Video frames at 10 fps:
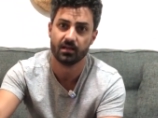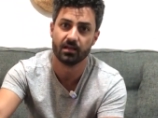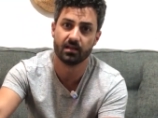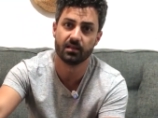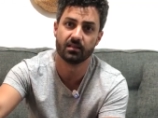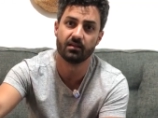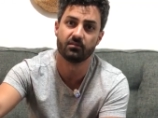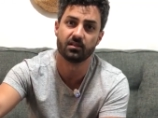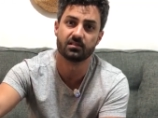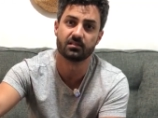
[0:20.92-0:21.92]
and they have
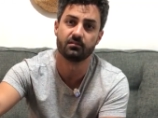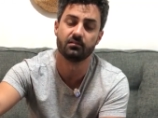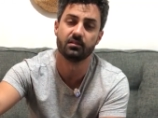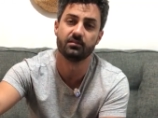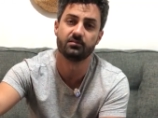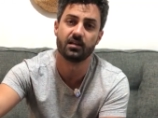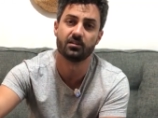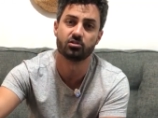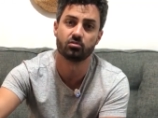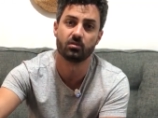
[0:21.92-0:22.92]
a nice little lift
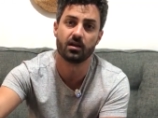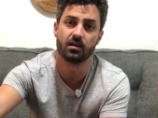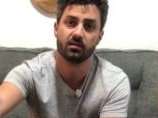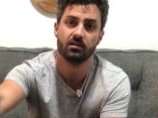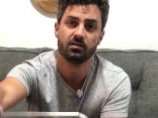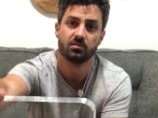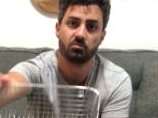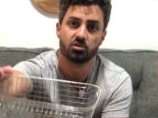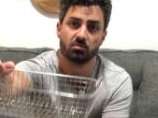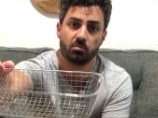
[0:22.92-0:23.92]
out tray
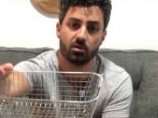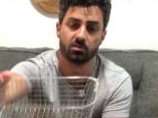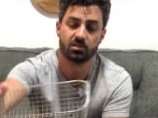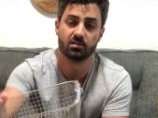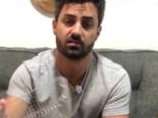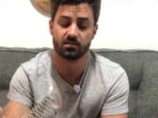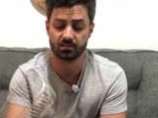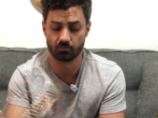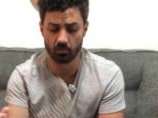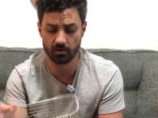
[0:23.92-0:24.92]
put your parts in
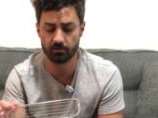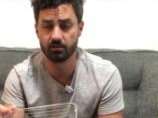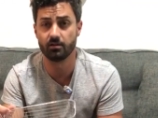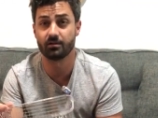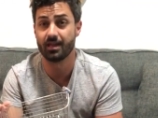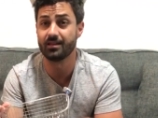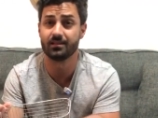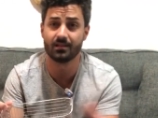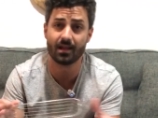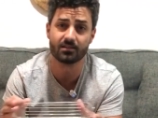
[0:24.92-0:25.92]
because the water in here can
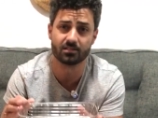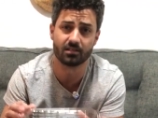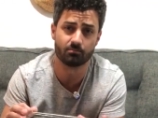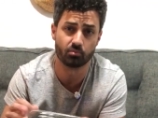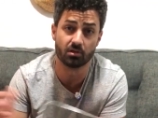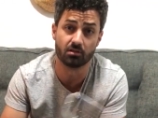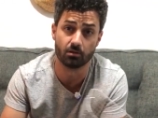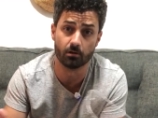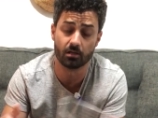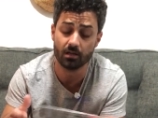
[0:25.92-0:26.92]
get actually get pretty
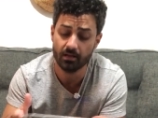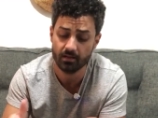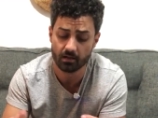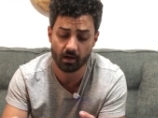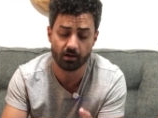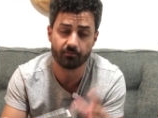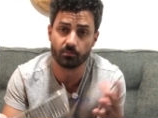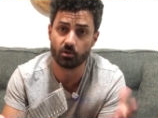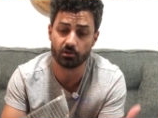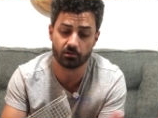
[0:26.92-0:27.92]
dirty uh,
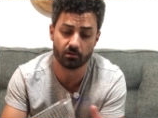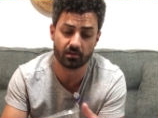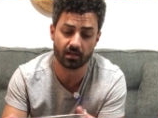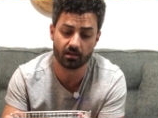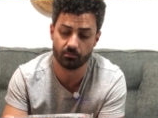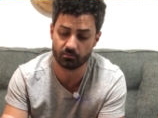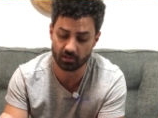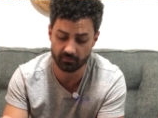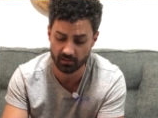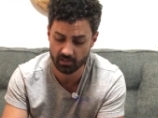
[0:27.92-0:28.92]
from all the dirt that comes
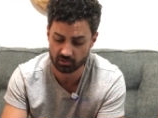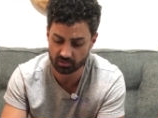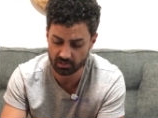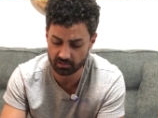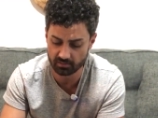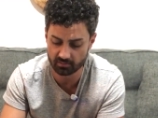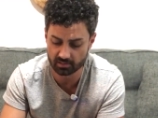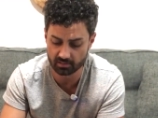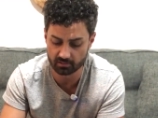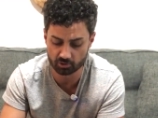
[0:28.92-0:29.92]
off. So it's nice you have
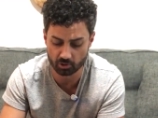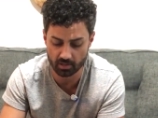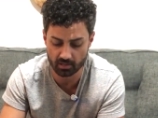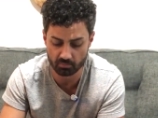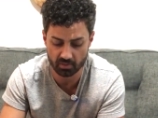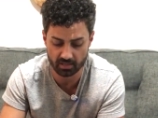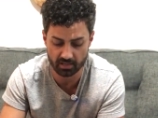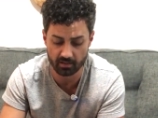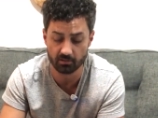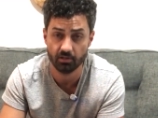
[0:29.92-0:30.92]
this little tray to pick
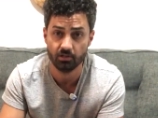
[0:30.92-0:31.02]
out